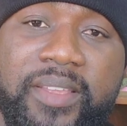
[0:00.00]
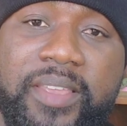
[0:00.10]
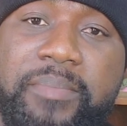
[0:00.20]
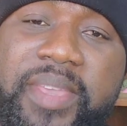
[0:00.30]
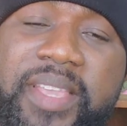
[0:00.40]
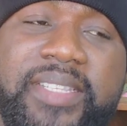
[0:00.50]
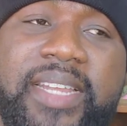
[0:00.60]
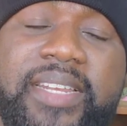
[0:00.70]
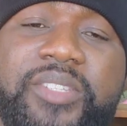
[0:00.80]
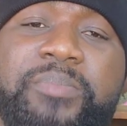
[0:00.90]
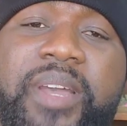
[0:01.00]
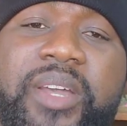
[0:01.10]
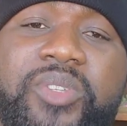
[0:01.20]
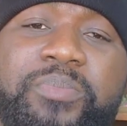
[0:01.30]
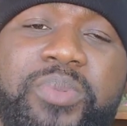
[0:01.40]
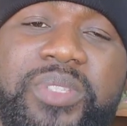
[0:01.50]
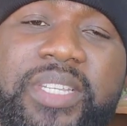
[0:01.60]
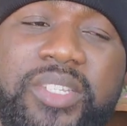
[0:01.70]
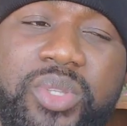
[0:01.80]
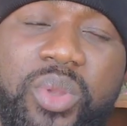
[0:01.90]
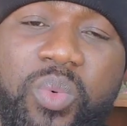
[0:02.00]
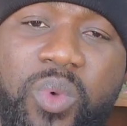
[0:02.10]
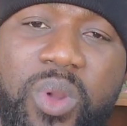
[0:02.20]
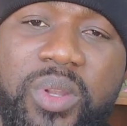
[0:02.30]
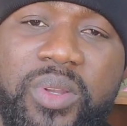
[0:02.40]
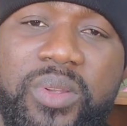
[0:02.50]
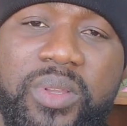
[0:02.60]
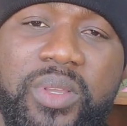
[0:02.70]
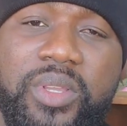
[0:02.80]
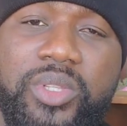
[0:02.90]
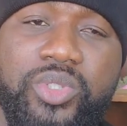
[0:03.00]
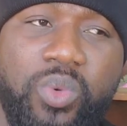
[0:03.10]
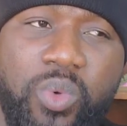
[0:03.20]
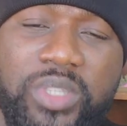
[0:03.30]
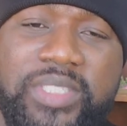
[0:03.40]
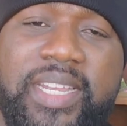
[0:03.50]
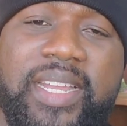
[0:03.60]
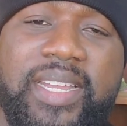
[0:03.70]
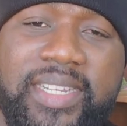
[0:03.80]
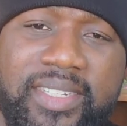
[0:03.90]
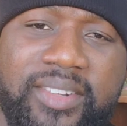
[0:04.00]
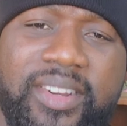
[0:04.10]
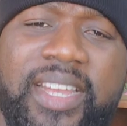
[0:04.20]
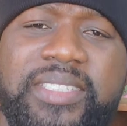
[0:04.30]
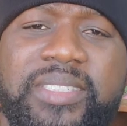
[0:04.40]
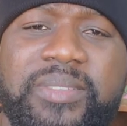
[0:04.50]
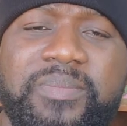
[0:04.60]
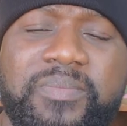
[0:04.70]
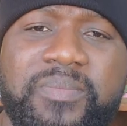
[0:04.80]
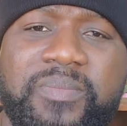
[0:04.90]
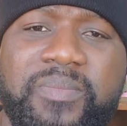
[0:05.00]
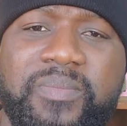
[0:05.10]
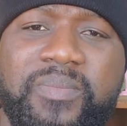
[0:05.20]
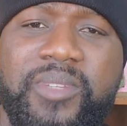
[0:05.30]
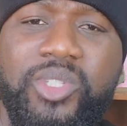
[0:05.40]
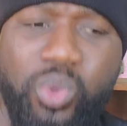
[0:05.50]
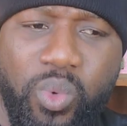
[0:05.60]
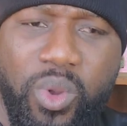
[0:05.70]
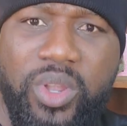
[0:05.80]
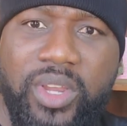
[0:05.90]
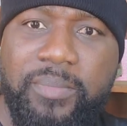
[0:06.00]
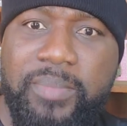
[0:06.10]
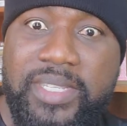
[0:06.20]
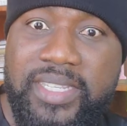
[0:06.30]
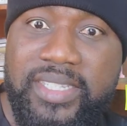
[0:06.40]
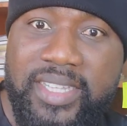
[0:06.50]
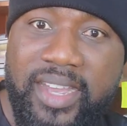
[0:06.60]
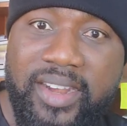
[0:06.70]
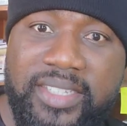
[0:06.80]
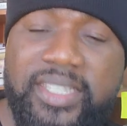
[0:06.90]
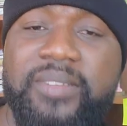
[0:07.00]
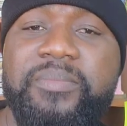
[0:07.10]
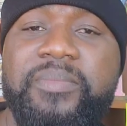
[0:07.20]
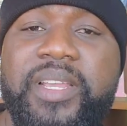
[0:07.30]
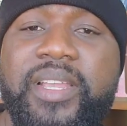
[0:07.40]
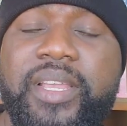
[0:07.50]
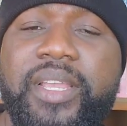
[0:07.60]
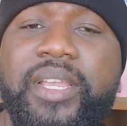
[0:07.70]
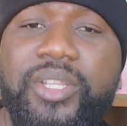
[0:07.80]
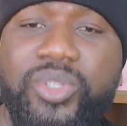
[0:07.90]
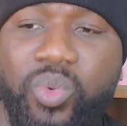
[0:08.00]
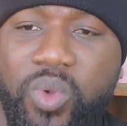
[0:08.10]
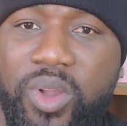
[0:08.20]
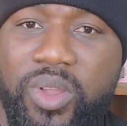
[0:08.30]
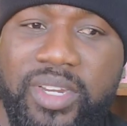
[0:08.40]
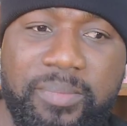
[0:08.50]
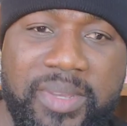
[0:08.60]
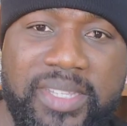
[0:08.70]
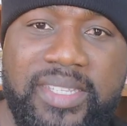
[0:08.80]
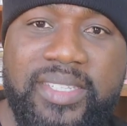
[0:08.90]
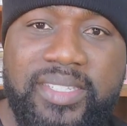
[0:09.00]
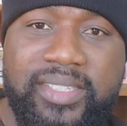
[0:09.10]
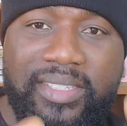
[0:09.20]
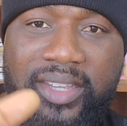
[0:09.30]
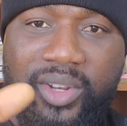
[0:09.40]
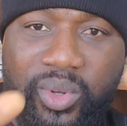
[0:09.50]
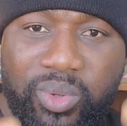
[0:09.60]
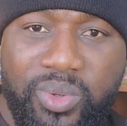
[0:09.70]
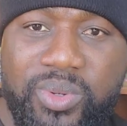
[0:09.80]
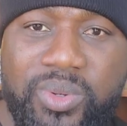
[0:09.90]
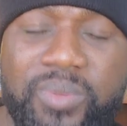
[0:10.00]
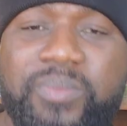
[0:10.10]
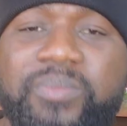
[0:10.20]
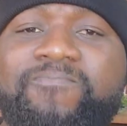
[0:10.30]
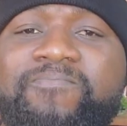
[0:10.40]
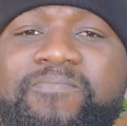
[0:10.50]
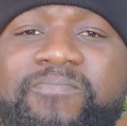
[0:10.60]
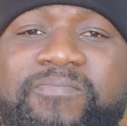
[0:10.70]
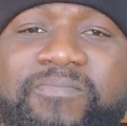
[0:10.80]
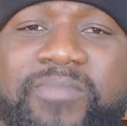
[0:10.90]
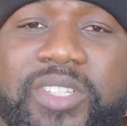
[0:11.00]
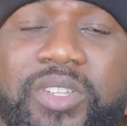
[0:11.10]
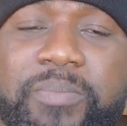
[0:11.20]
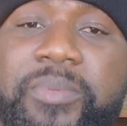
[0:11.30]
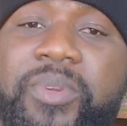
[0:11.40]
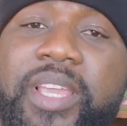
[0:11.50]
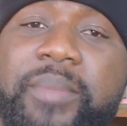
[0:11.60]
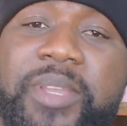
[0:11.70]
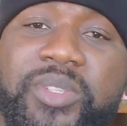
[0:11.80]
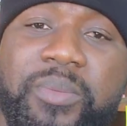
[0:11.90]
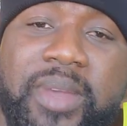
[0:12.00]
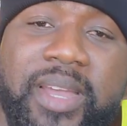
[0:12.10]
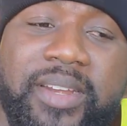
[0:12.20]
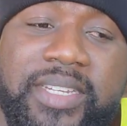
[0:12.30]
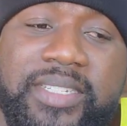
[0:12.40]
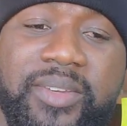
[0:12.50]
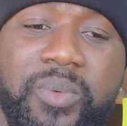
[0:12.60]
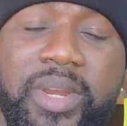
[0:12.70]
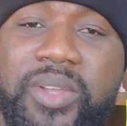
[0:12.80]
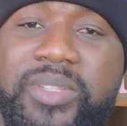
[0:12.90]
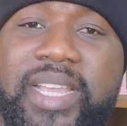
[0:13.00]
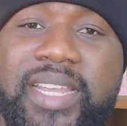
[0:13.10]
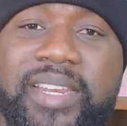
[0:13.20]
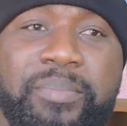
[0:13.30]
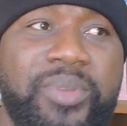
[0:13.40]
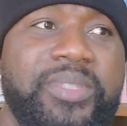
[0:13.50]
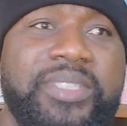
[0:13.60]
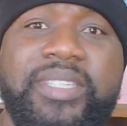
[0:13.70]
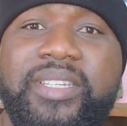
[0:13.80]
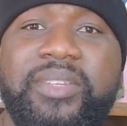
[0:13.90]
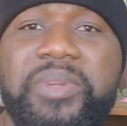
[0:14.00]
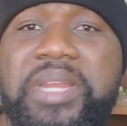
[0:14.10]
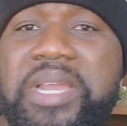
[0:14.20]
It means that the spouse put in some work to water the grass, to work on the person's character, to work on the person's look. Some people came into marriage without any beauty, they